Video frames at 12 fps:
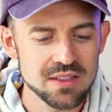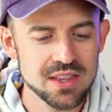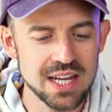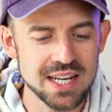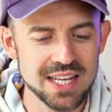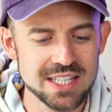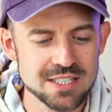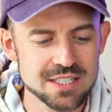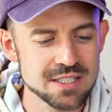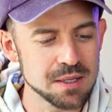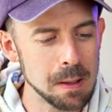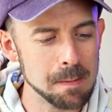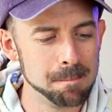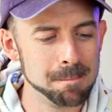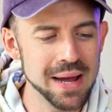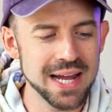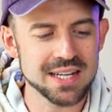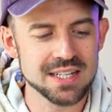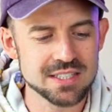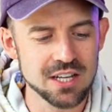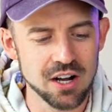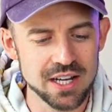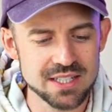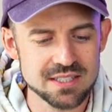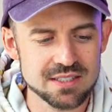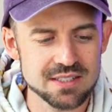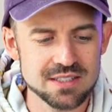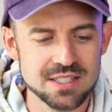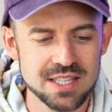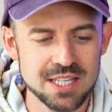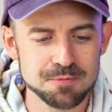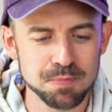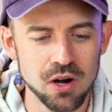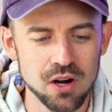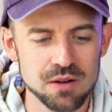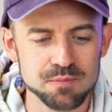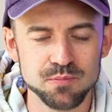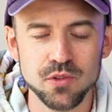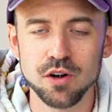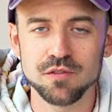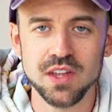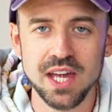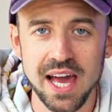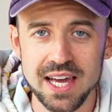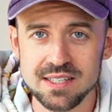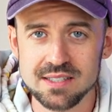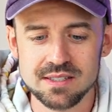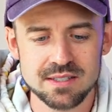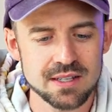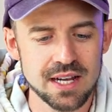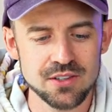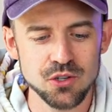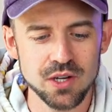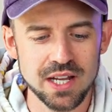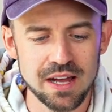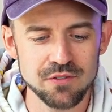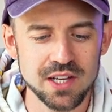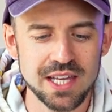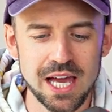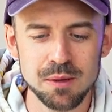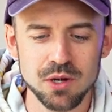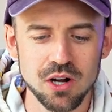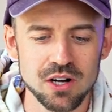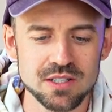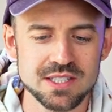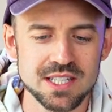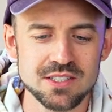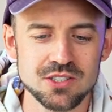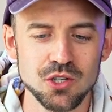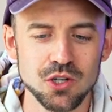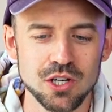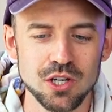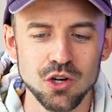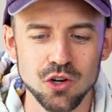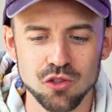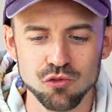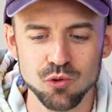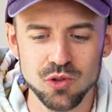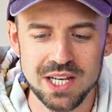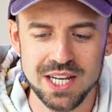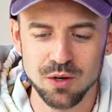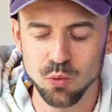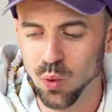that is magnetized to this part of the case, and you can have your game cards in, so you can look through the little